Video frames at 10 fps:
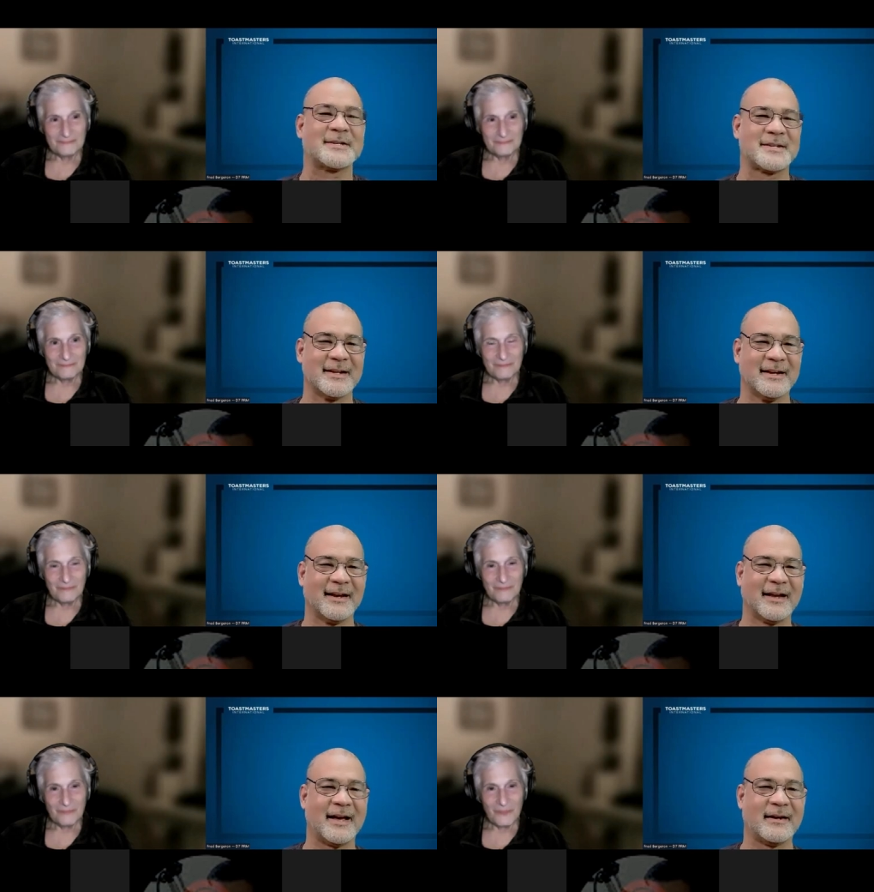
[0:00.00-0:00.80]
Speaker 1: is
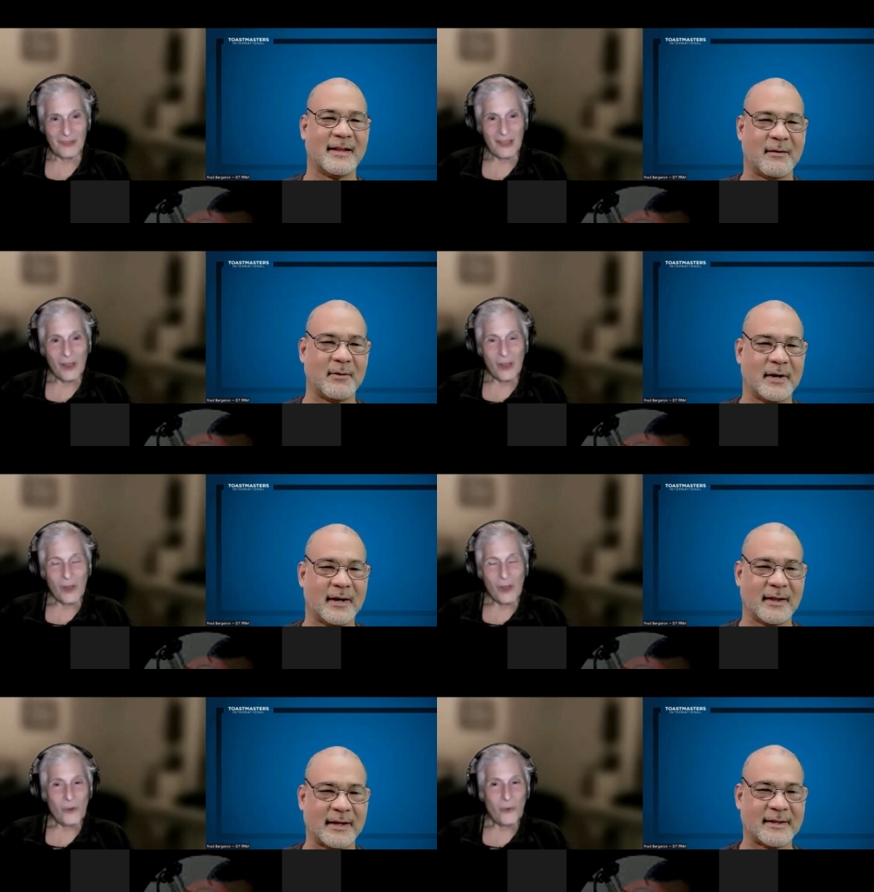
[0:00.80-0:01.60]
kind of like what
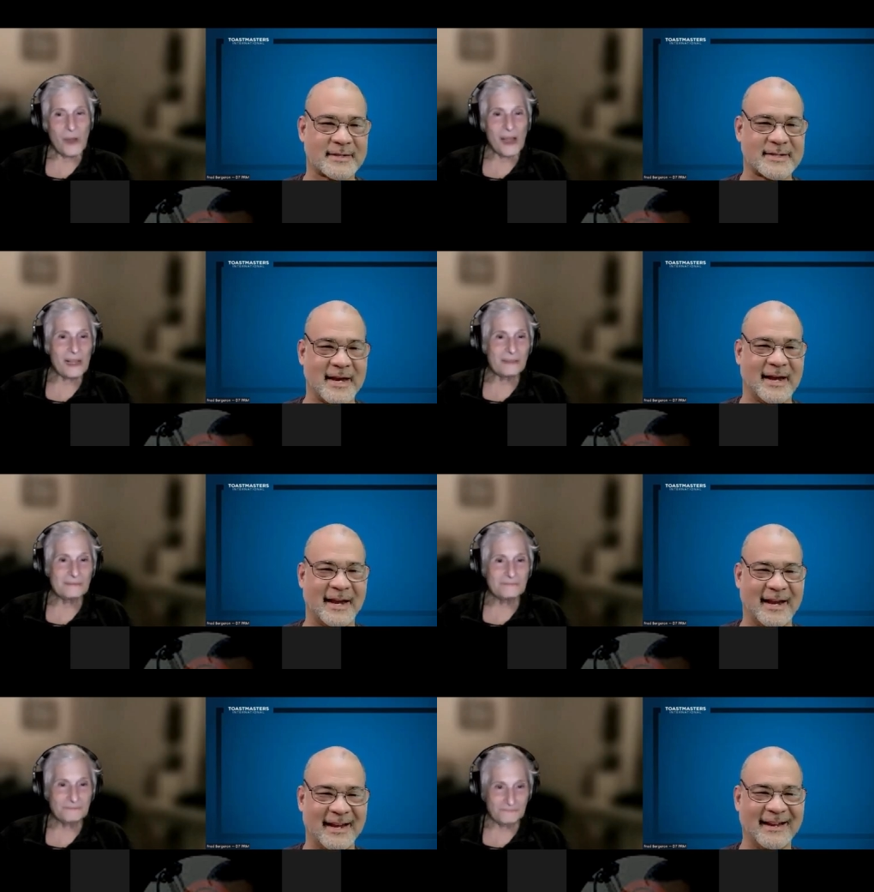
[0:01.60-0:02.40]
I like well, to
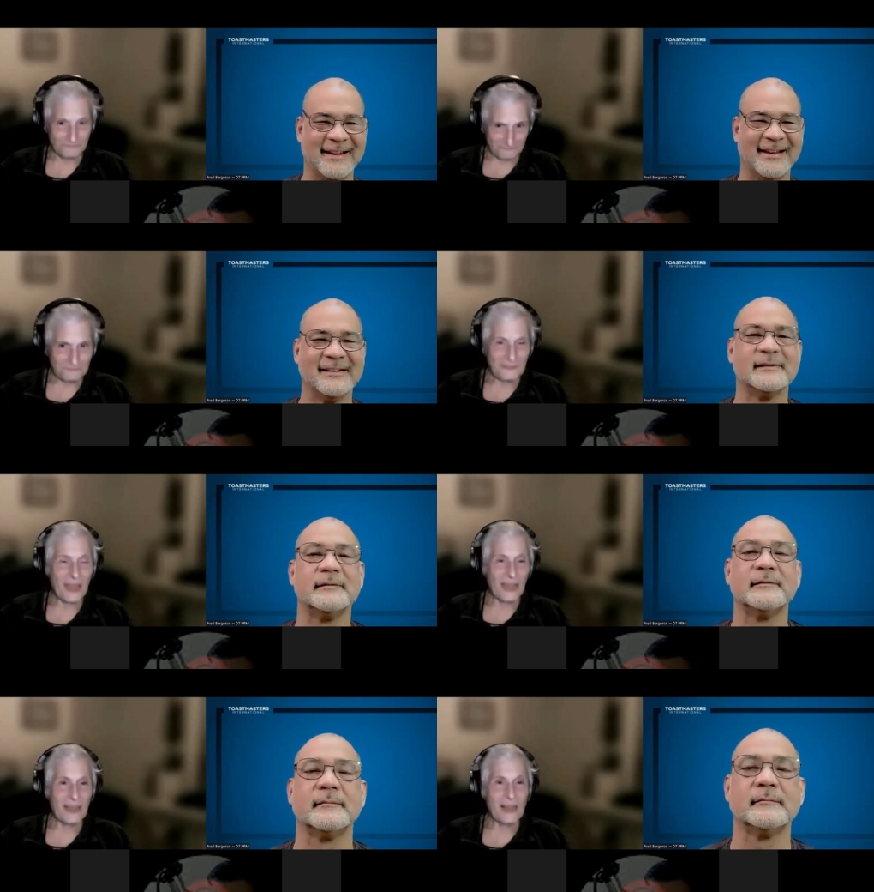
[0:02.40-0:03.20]
say.
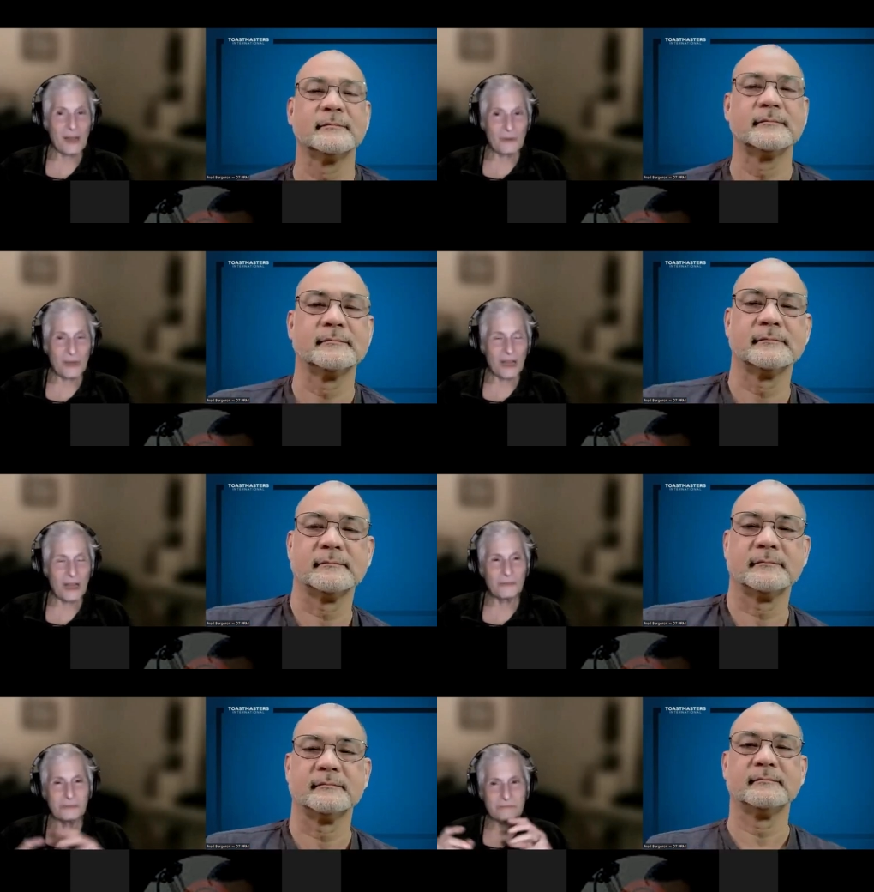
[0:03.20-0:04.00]
Speaker 2: Yeah, a,
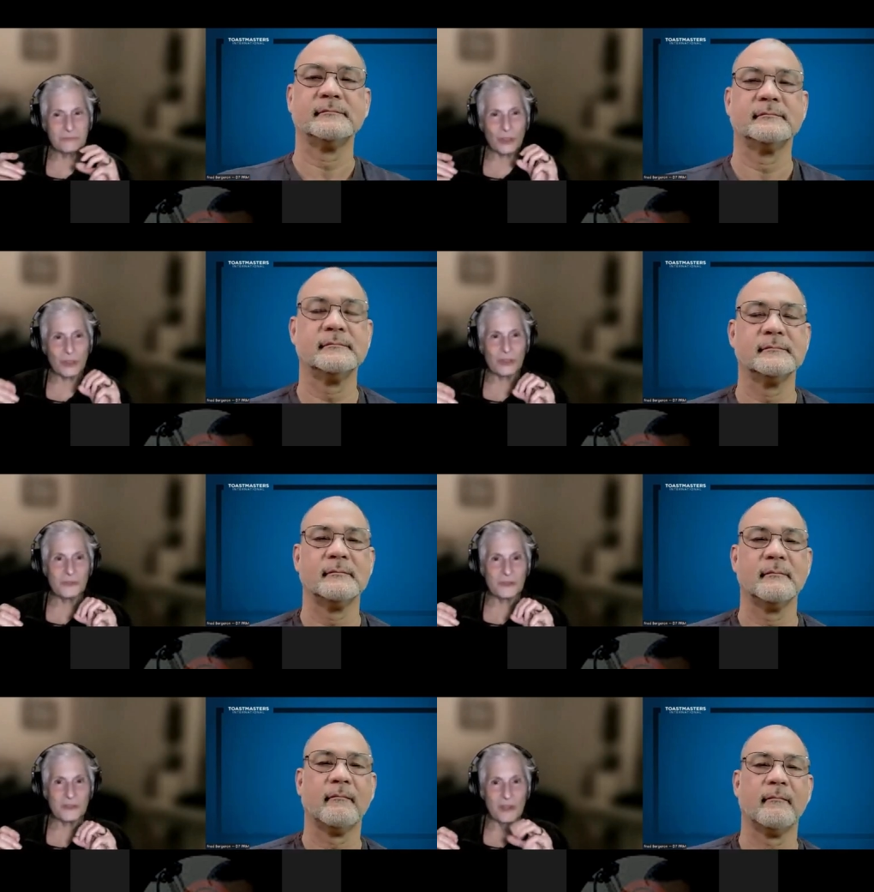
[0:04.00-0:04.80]
a good
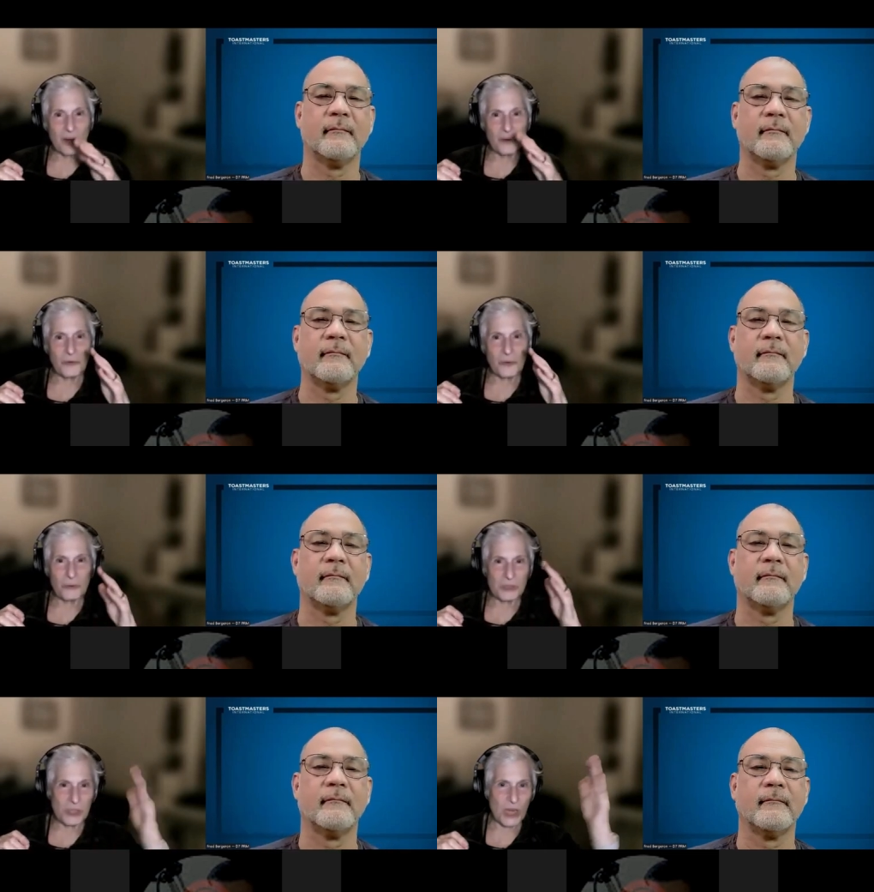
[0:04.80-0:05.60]
photographer
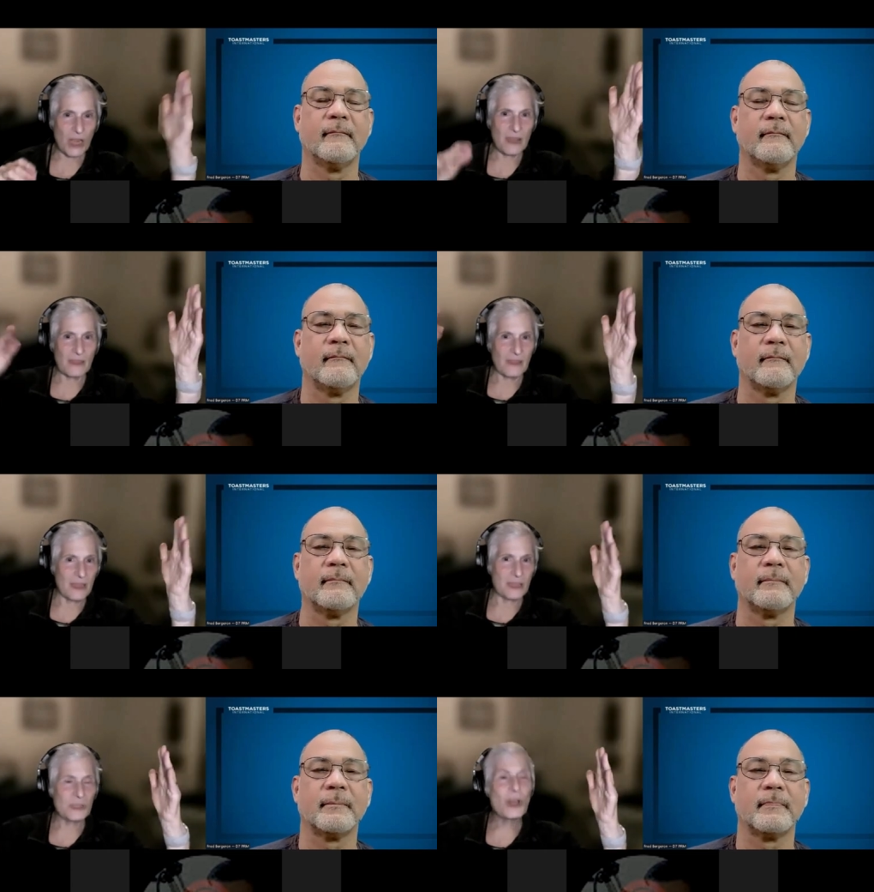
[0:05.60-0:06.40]
will check
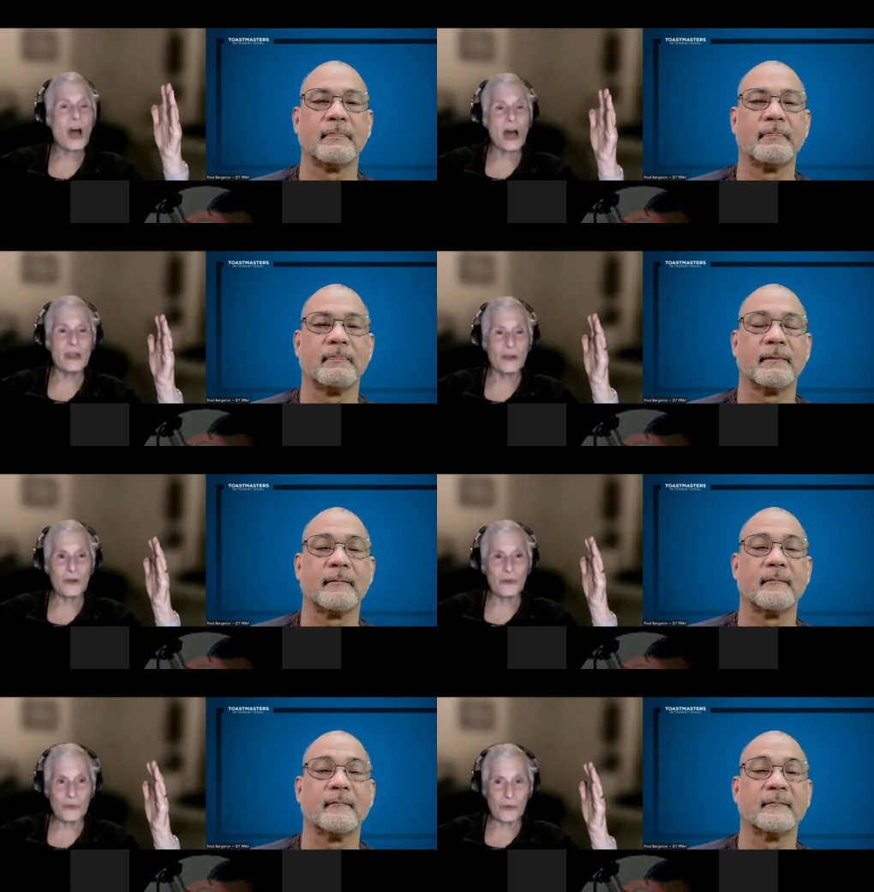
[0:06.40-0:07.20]
the
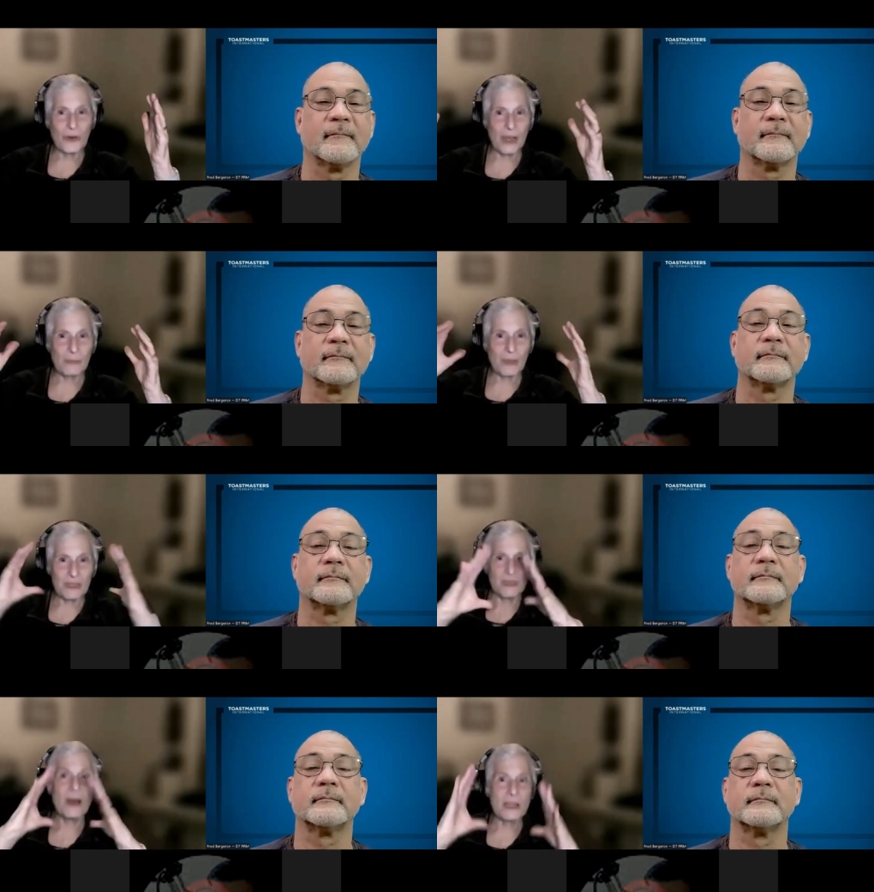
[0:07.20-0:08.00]
entire frame,
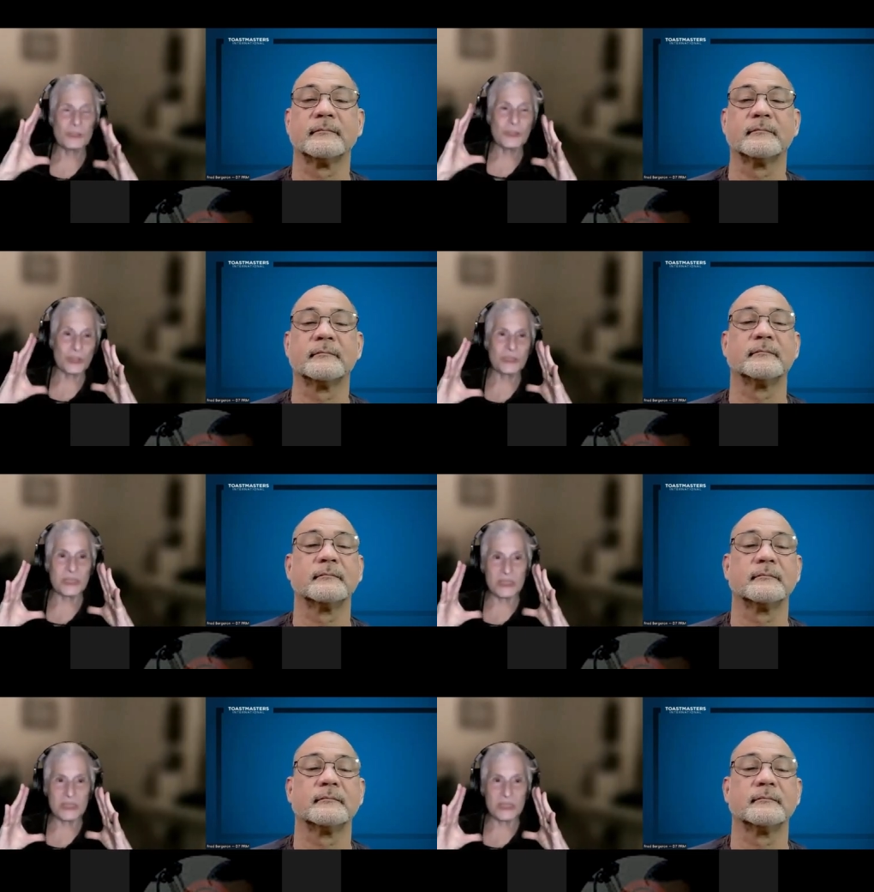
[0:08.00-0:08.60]
not just the